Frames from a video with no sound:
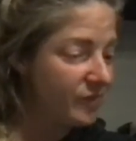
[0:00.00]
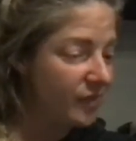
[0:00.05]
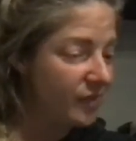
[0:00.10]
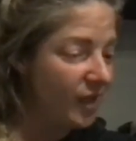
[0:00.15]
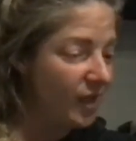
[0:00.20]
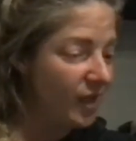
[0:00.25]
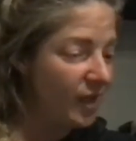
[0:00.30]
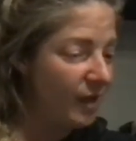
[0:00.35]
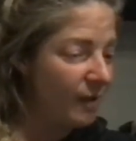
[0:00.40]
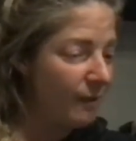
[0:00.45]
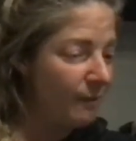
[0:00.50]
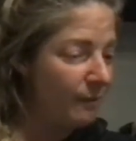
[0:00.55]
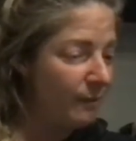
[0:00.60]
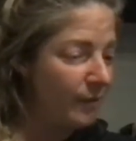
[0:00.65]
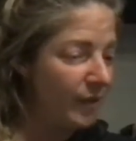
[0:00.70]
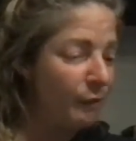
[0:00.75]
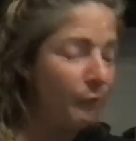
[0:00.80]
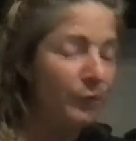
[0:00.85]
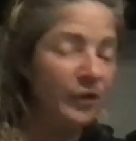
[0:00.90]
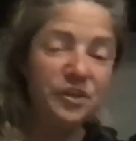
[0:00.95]

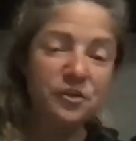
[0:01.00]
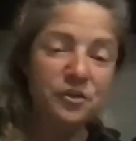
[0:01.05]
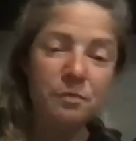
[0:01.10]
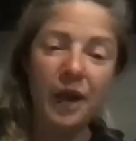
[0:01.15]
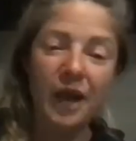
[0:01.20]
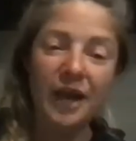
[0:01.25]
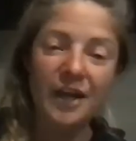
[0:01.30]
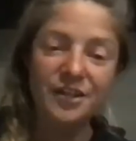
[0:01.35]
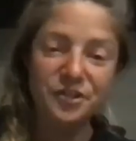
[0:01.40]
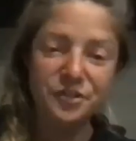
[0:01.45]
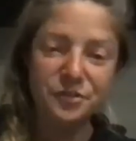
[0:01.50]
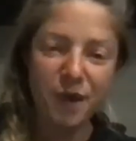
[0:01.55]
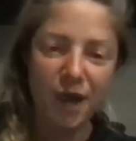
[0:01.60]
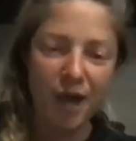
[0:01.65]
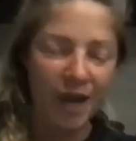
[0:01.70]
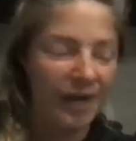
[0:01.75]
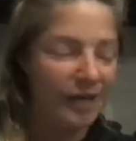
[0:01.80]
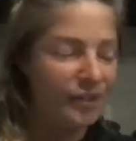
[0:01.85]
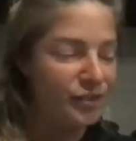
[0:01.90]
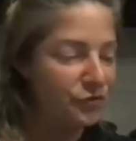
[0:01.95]
And when you buy too
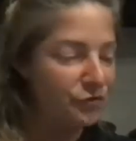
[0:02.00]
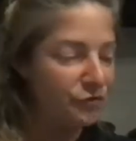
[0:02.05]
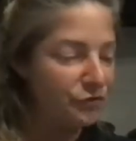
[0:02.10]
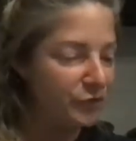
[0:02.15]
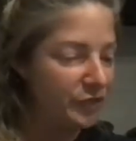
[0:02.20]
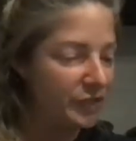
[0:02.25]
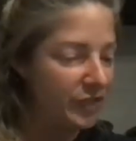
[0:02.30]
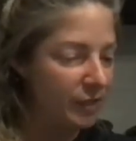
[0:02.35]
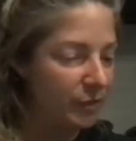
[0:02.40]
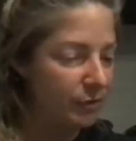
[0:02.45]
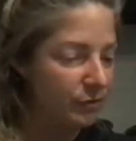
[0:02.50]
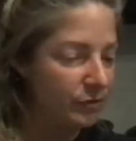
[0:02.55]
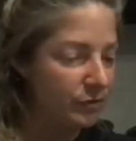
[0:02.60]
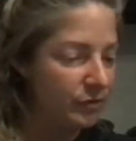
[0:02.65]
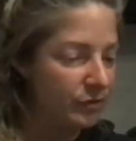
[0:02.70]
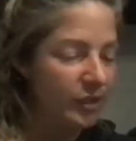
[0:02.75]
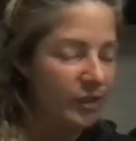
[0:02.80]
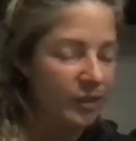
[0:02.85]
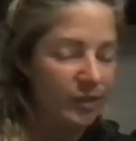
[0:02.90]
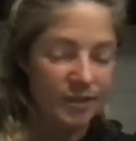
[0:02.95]
high, don't freak out.
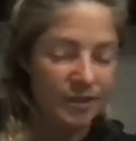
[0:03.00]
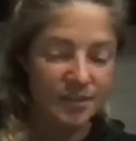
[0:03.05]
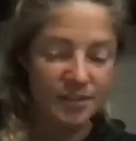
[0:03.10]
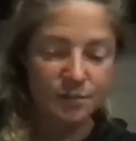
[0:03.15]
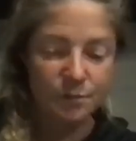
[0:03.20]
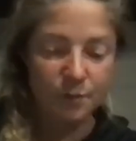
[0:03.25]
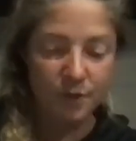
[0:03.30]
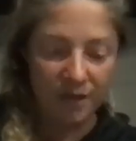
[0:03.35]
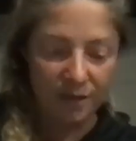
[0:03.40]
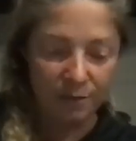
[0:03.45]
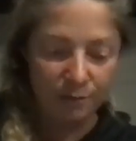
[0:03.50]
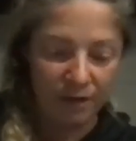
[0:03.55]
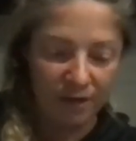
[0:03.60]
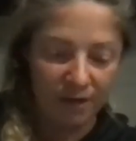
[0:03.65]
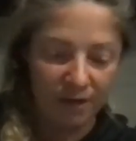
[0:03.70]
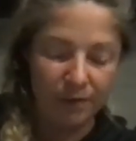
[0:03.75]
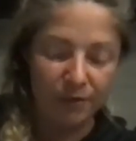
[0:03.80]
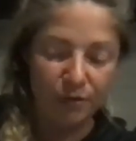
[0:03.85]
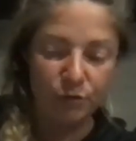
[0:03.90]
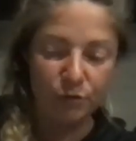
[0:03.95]
This is why I
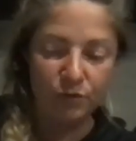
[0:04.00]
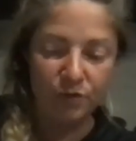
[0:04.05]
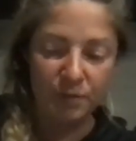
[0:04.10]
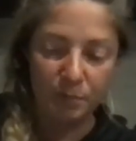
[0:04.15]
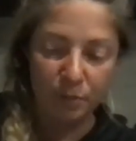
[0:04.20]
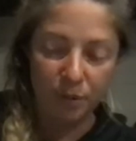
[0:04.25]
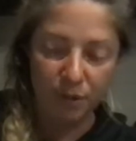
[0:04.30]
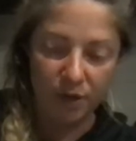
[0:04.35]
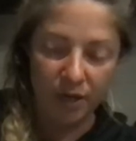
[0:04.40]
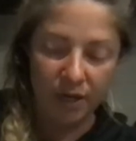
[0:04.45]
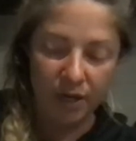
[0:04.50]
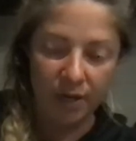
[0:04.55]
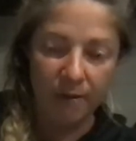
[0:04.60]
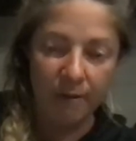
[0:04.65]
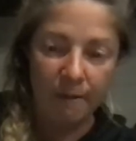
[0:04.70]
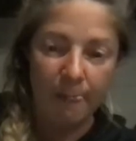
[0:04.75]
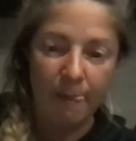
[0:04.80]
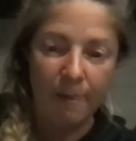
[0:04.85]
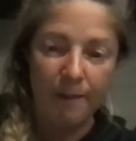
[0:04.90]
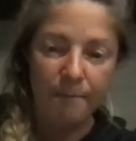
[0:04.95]
recommend only putting
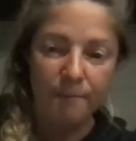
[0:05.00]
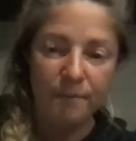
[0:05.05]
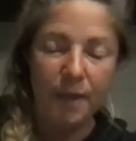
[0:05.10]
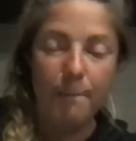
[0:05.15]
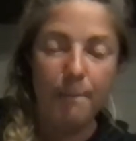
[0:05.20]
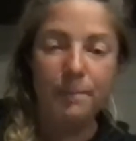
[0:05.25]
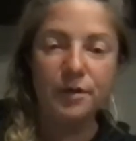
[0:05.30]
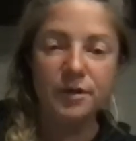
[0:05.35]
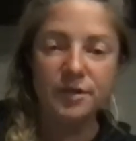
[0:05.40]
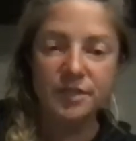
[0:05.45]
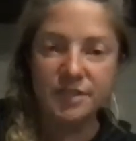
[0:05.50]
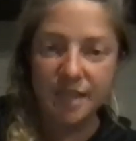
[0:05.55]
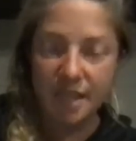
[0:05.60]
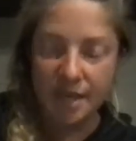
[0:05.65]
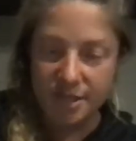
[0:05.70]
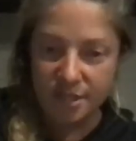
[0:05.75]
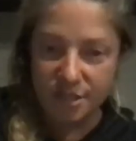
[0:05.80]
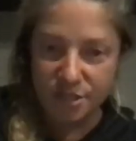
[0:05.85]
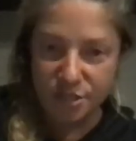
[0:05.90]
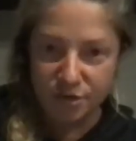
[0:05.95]
a
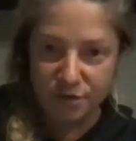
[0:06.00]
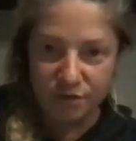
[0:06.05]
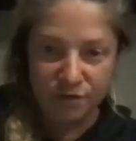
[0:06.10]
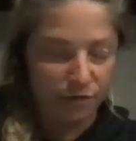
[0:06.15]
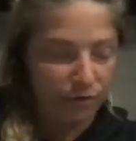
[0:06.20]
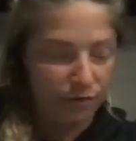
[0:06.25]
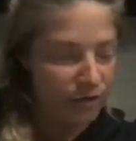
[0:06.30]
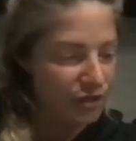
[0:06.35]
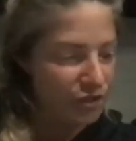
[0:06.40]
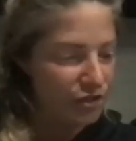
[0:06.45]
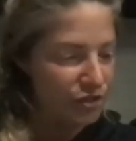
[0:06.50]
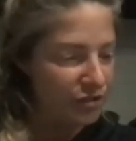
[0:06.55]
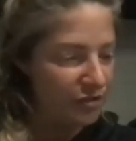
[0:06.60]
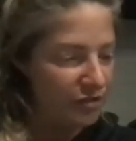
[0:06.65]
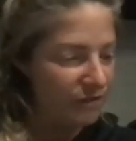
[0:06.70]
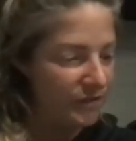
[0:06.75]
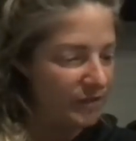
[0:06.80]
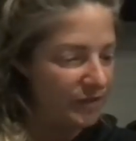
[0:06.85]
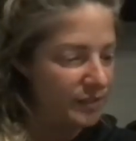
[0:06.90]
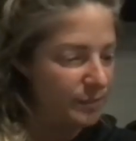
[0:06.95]
percentage of your initial
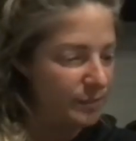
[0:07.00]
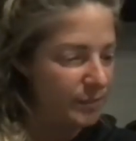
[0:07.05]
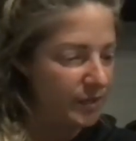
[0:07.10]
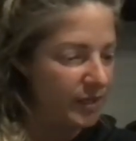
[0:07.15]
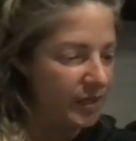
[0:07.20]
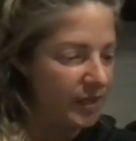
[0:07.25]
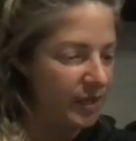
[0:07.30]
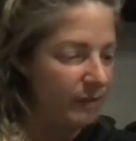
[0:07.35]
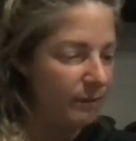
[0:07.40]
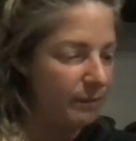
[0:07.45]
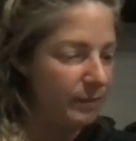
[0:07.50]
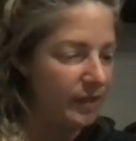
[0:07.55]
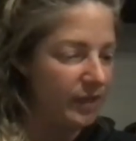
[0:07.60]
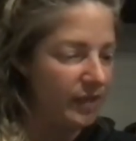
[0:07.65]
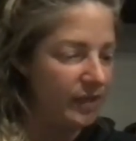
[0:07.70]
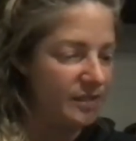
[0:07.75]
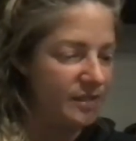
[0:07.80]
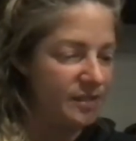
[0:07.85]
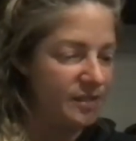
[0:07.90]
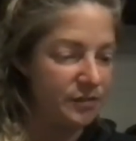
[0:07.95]
investment in,
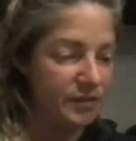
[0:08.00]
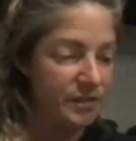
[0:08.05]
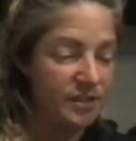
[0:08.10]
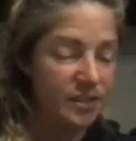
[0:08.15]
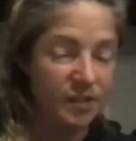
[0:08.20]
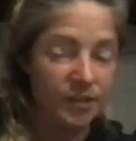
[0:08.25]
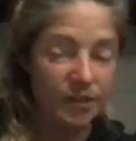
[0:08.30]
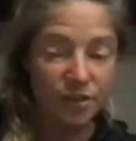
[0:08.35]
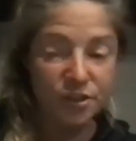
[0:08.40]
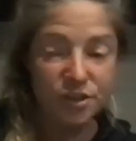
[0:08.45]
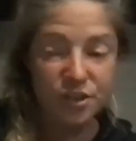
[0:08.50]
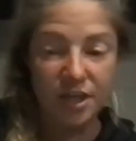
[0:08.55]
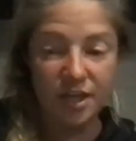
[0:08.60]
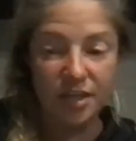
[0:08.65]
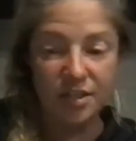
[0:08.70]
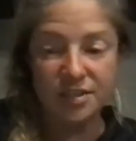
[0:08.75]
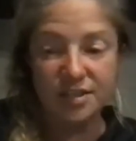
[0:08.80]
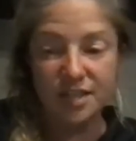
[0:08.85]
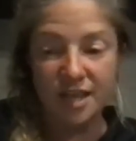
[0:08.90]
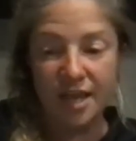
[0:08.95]
because there is a good
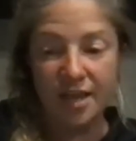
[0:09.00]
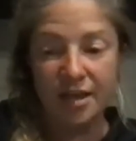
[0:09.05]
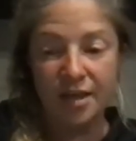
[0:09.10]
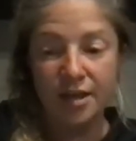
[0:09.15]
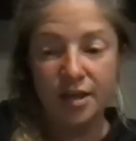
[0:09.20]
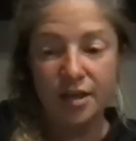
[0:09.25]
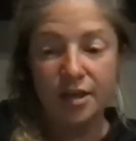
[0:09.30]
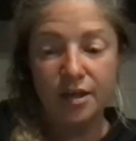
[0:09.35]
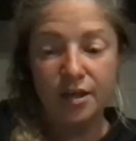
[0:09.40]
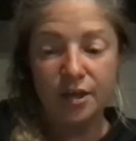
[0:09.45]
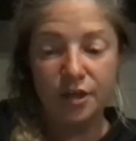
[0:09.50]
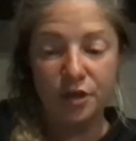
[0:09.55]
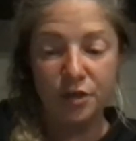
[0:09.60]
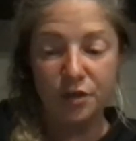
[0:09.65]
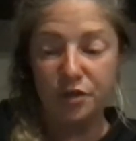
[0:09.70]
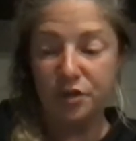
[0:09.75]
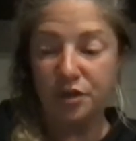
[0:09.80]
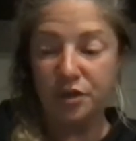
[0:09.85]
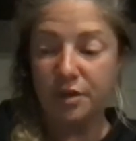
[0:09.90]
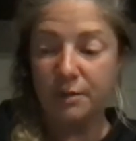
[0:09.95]
chance that,
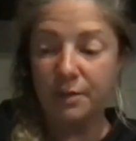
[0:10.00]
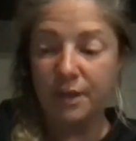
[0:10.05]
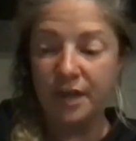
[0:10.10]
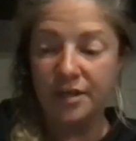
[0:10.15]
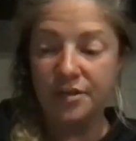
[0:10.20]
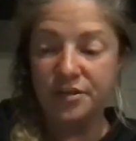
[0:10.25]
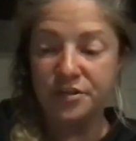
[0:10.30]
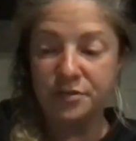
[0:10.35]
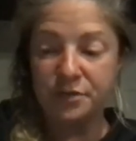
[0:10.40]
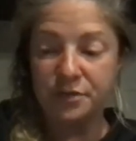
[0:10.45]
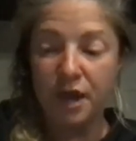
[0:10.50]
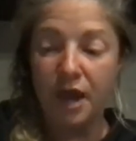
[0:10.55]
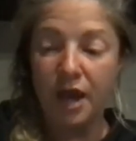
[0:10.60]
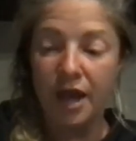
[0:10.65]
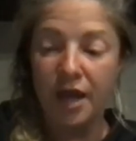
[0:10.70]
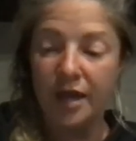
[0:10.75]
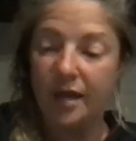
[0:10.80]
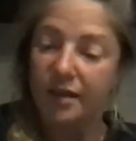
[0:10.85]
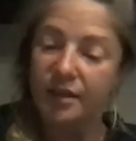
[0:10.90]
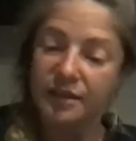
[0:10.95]
you're going to buy too
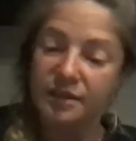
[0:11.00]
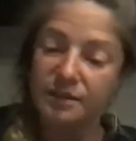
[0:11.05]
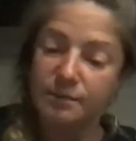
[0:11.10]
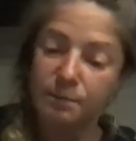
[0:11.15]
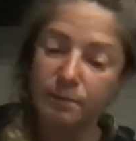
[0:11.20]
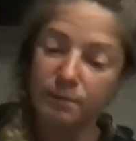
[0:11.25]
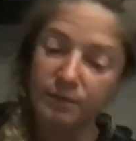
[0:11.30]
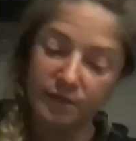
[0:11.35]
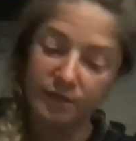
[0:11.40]
high and